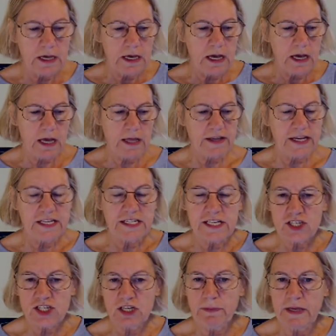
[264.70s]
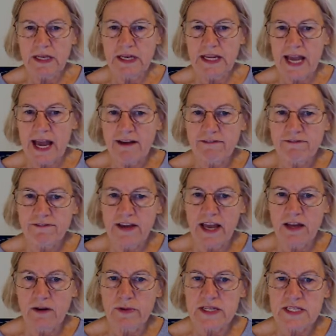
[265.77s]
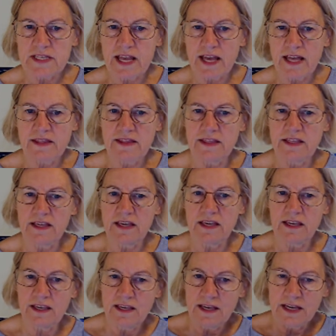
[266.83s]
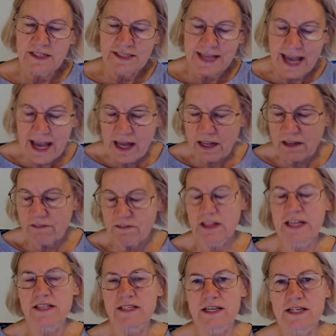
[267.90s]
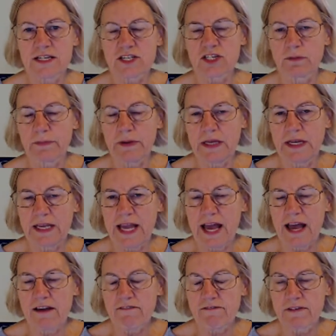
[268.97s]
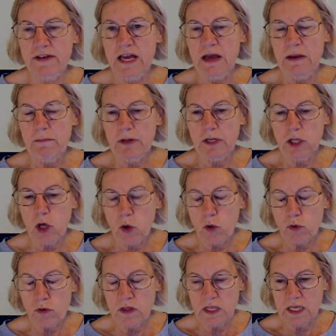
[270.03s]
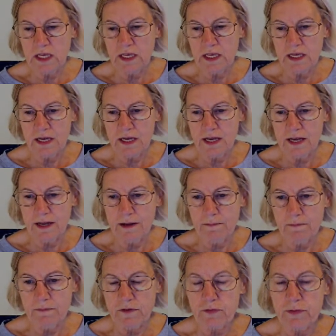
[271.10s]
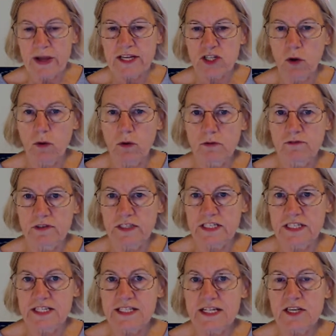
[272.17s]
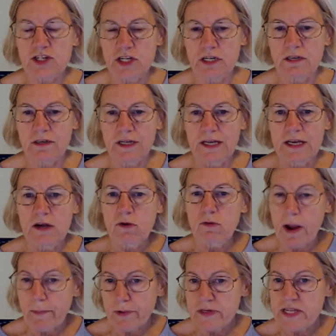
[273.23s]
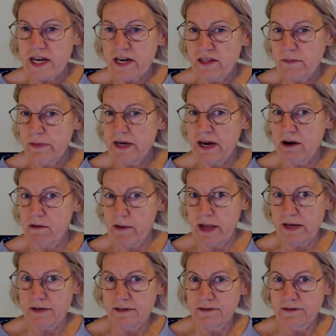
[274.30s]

the conditional PDF, and we said the tail of this conditional PDF below the threshold for the decision represented the bit error rate.